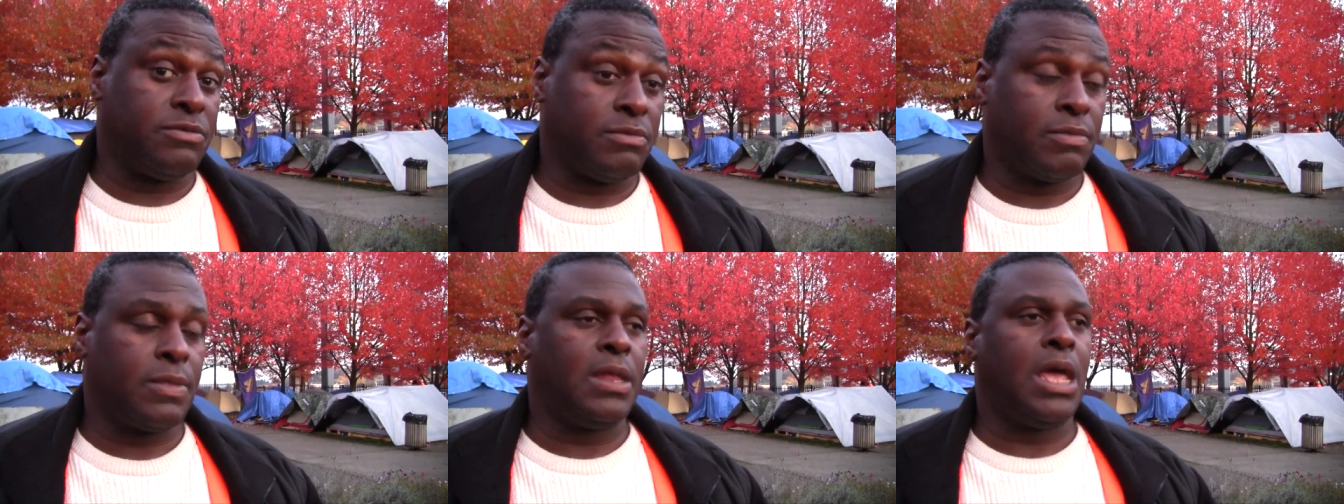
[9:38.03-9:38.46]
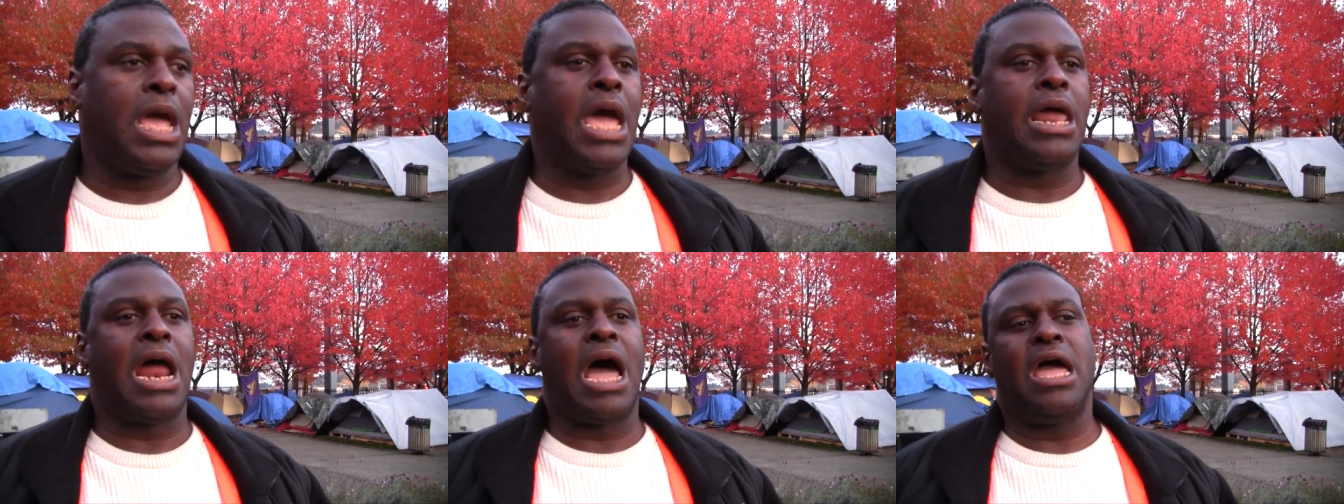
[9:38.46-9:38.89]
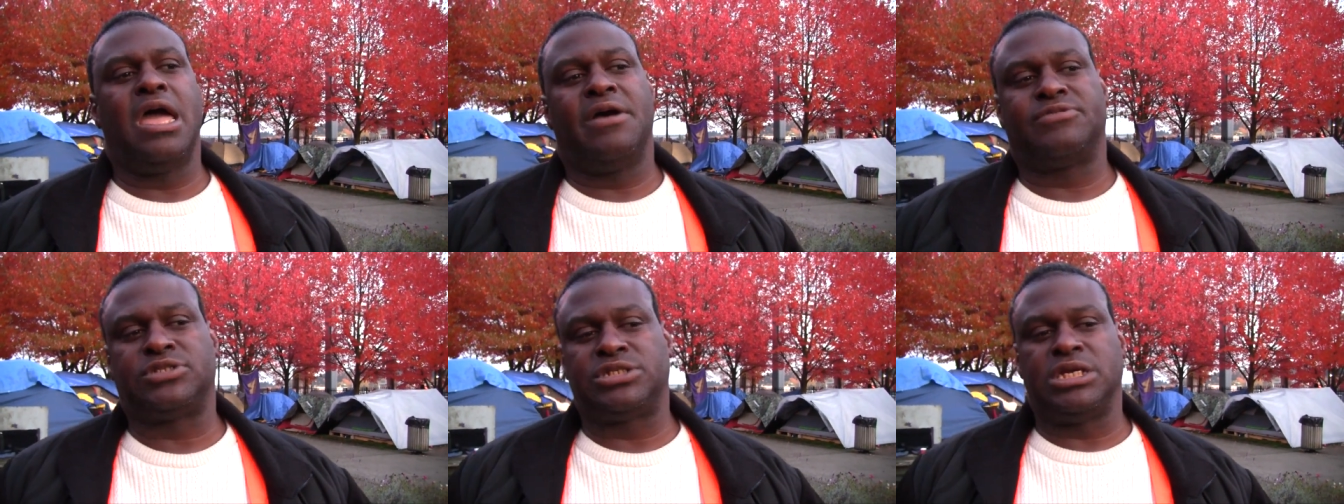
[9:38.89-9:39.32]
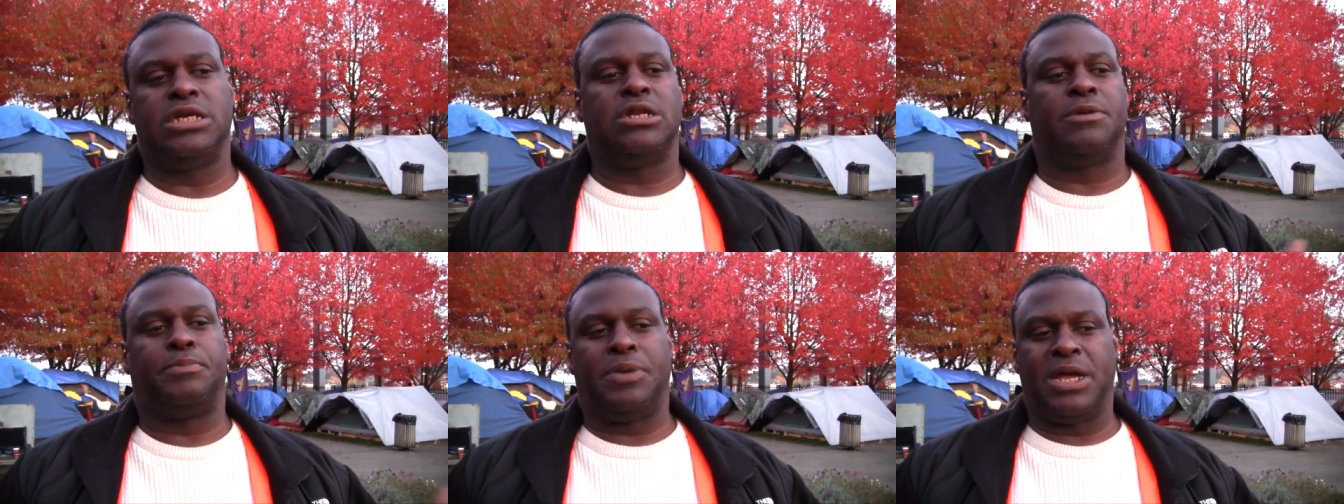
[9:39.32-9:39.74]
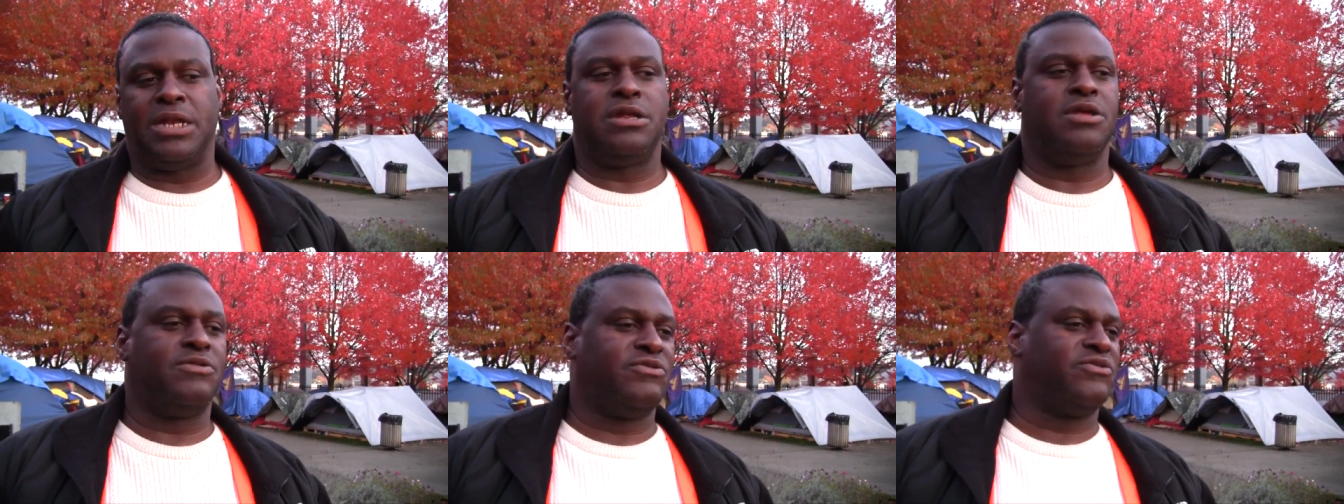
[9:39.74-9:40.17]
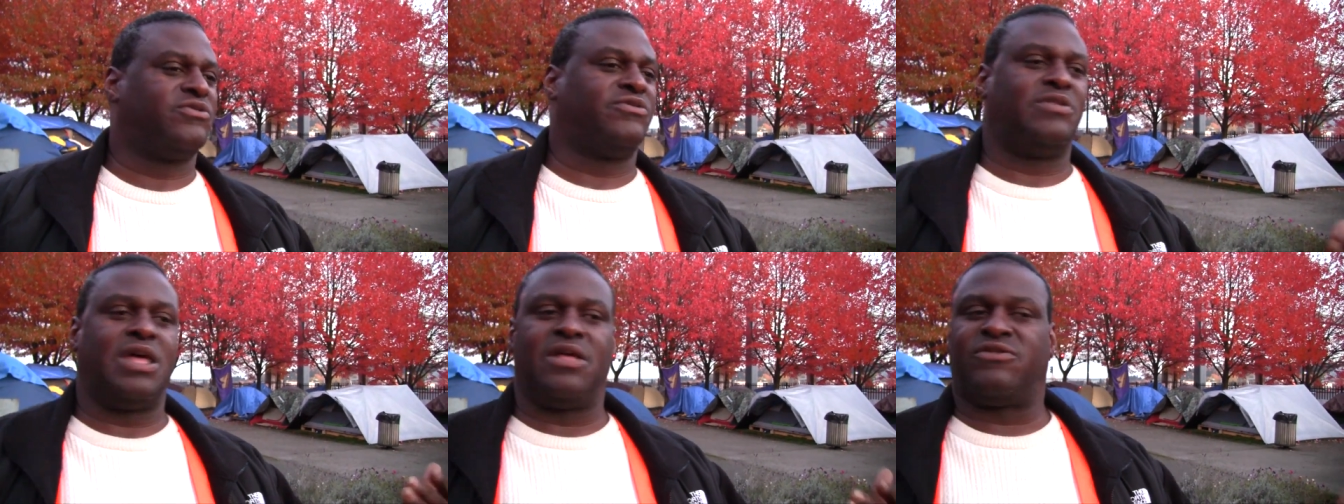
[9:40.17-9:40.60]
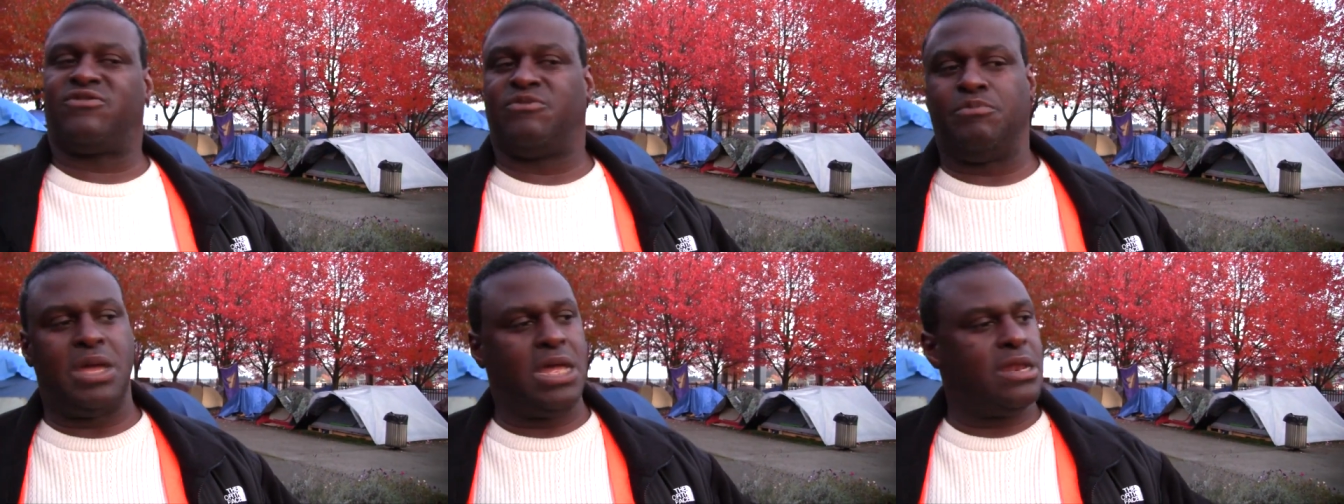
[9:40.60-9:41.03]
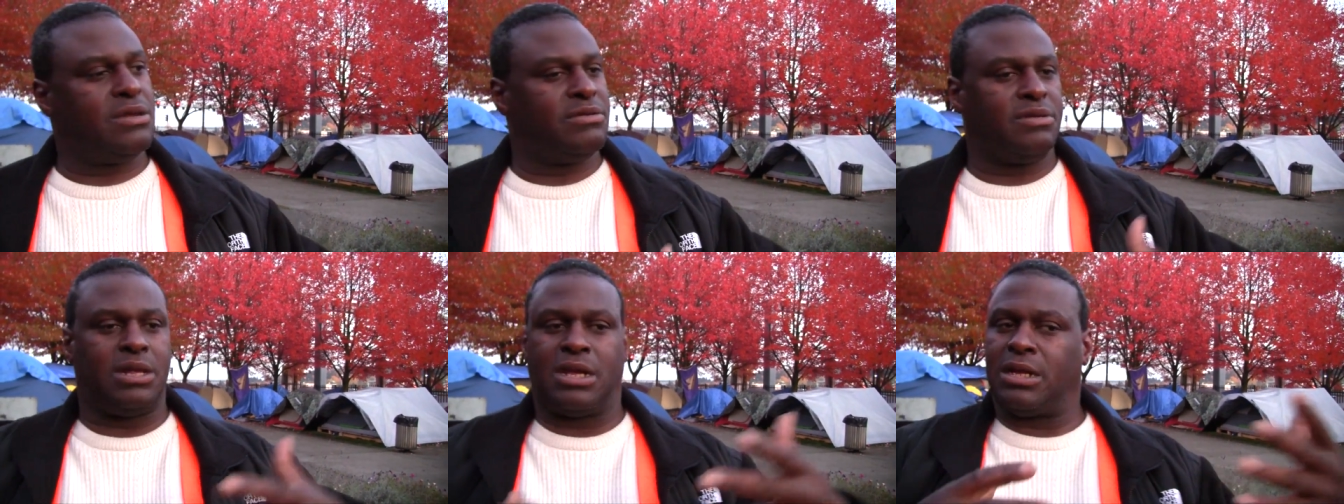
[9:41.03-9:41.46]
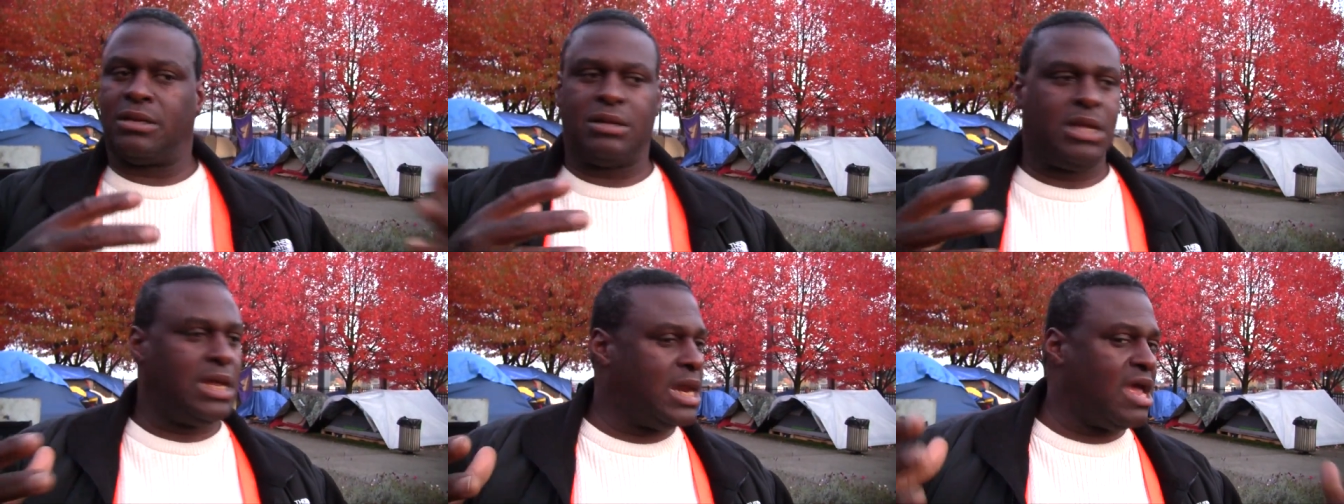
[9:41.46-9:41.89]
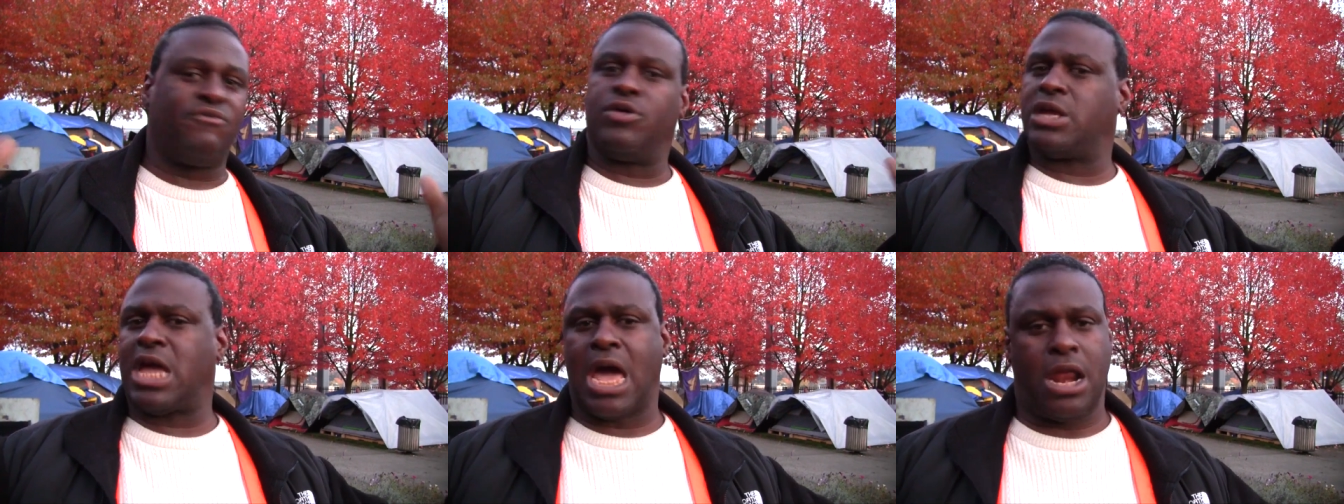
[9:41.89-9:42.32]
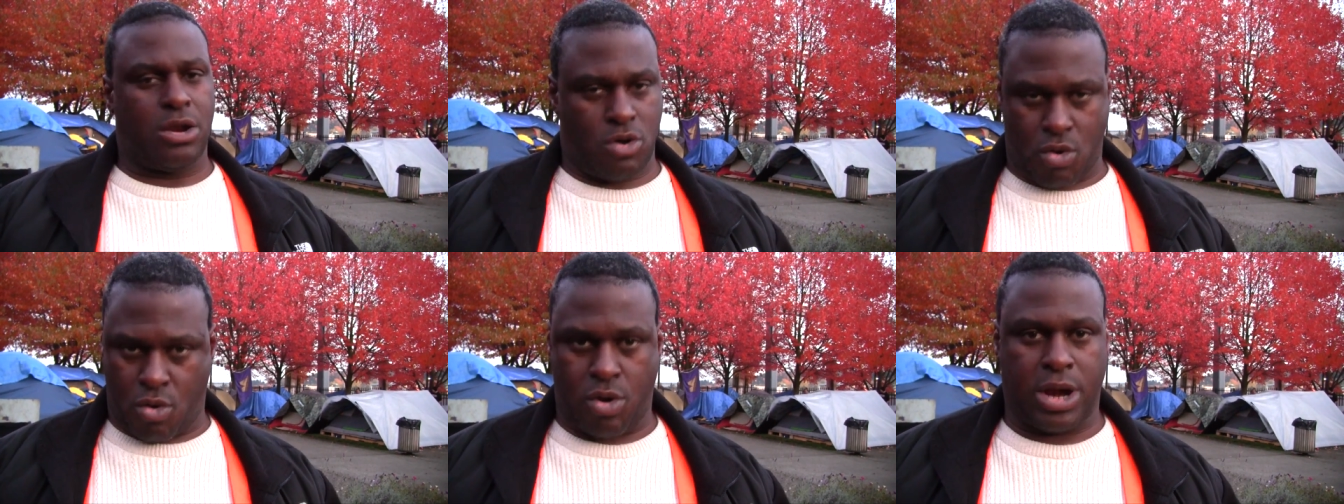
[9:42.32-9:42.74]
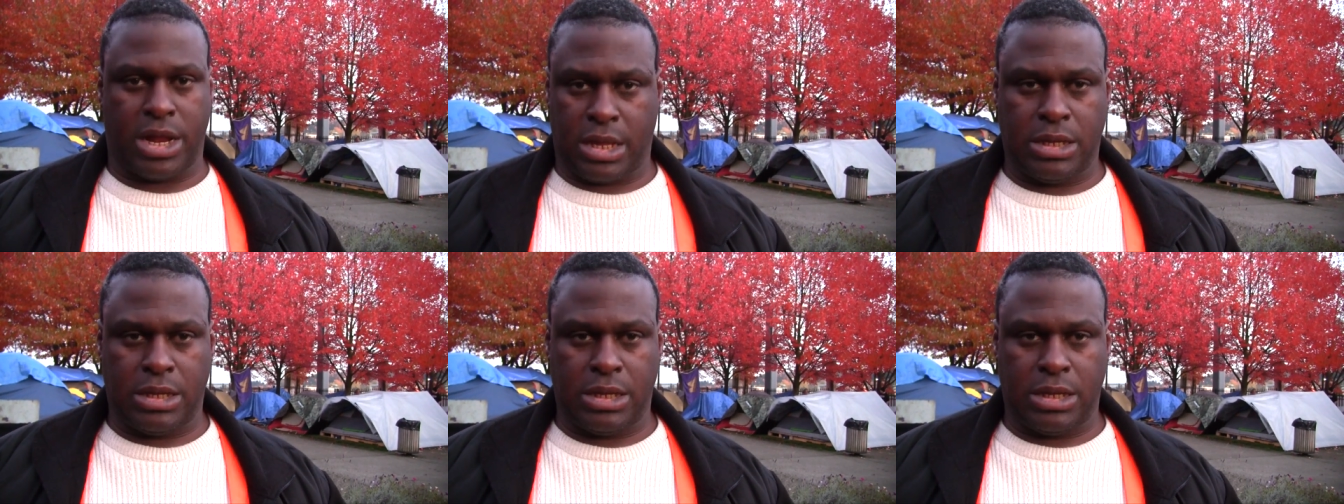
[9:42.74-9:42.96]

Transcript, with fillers: and I have seen opinions that's been in every category.